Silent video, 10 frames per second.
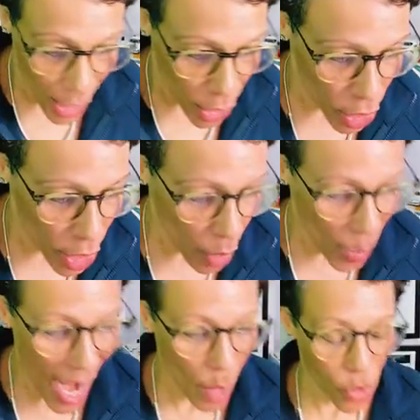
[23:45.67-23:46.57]

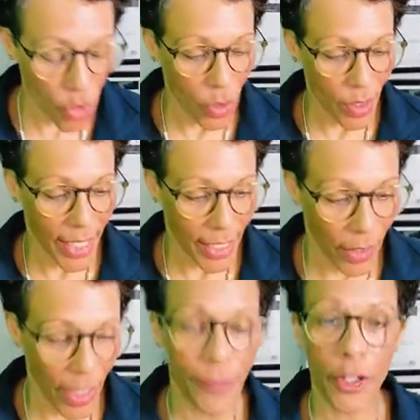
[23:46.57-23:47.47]
So how should you
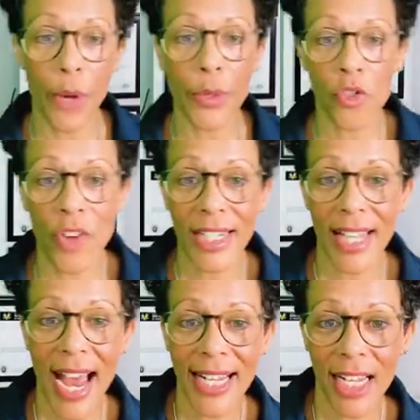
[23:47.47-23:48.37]
signal if you're going straight
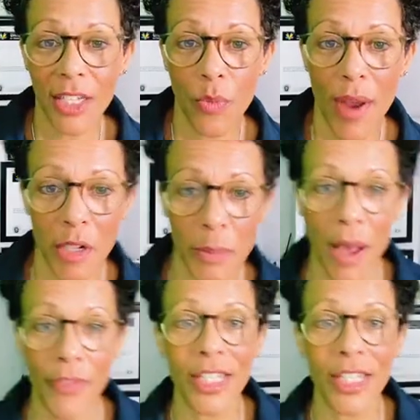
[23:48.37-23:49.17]
ahead at a roundabout?